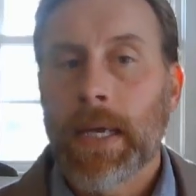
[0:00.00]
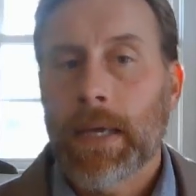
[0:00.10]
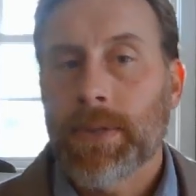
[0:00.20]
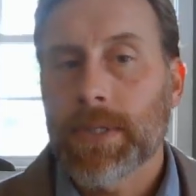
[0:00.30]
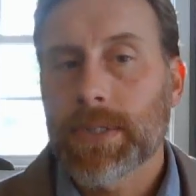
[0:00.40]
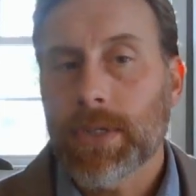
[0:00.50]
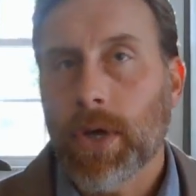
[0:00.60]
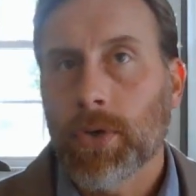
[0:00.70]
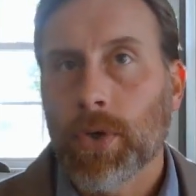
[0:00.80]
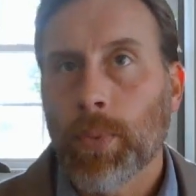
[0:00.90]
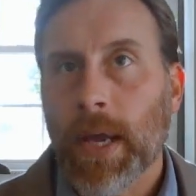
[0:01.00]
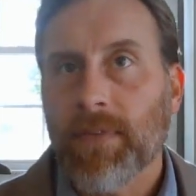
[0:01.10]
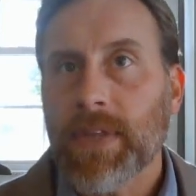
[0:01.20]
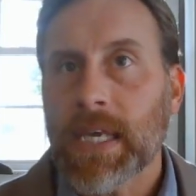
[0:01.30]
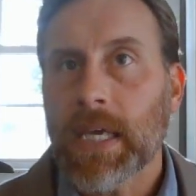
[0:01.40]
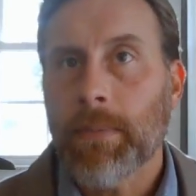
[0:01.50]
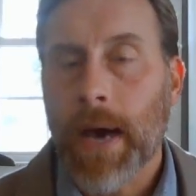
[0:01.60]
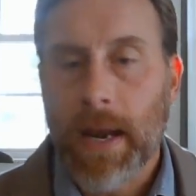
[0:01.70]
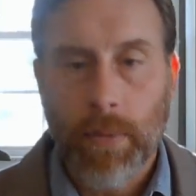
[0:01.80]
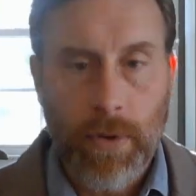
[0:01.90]
And this, a good way of thinking
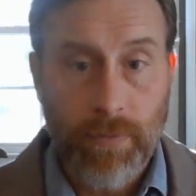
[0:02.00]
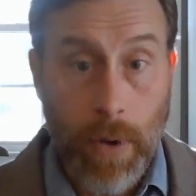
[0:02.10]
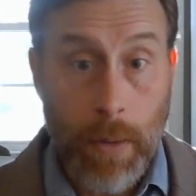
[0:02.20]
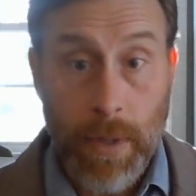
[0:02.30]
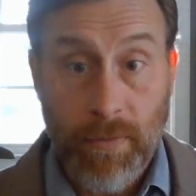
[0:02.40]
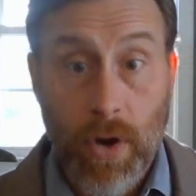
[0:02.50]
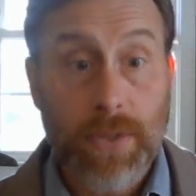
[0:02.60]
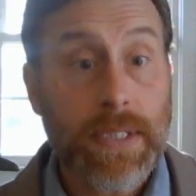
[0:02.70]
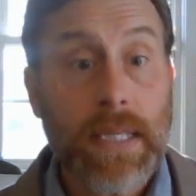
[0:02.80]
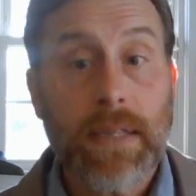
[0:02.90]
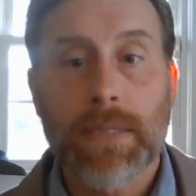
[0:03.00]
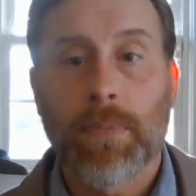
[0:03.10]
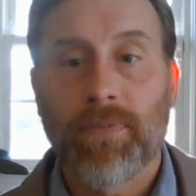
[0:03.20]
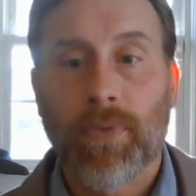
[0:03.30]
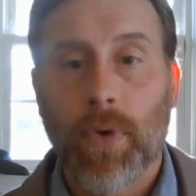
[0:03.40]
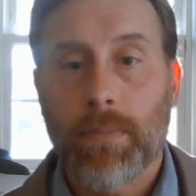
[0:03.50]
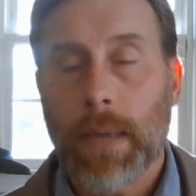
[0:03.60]
about it, we've probably have all seen this before.